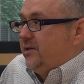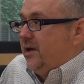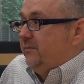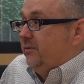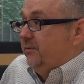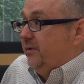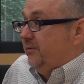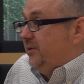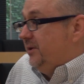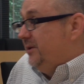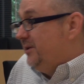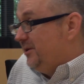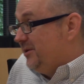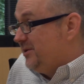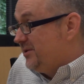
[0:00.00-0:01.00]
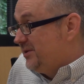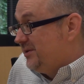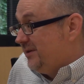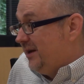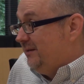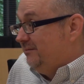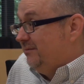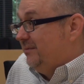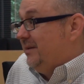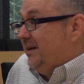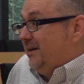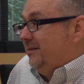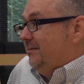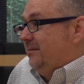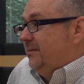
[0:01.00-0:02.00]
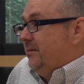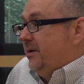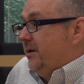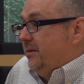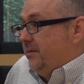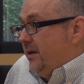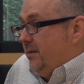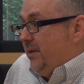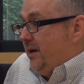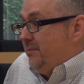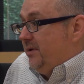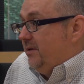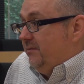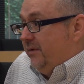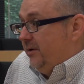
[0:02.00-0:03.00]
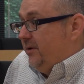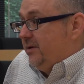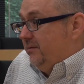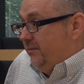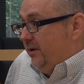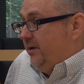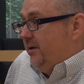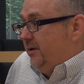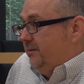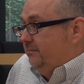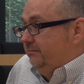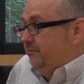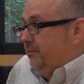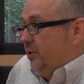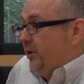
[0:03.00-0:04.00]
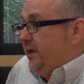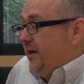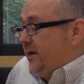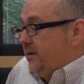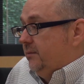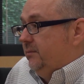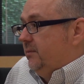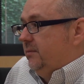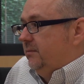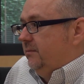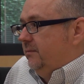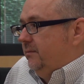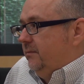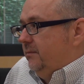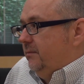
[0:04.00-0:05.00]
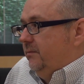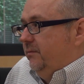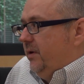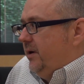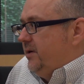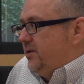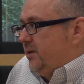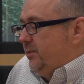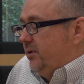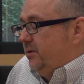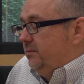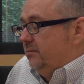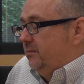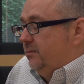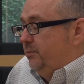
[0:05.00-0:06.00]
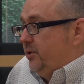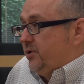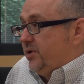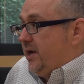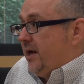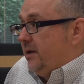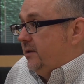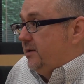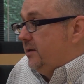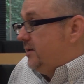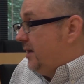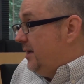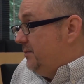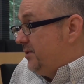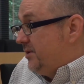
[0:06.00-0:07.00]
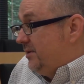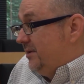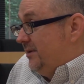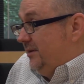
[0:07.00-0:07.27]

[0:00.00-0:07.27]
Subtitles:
stay for 50 years, and they might be the very looking at them, very similar personality types.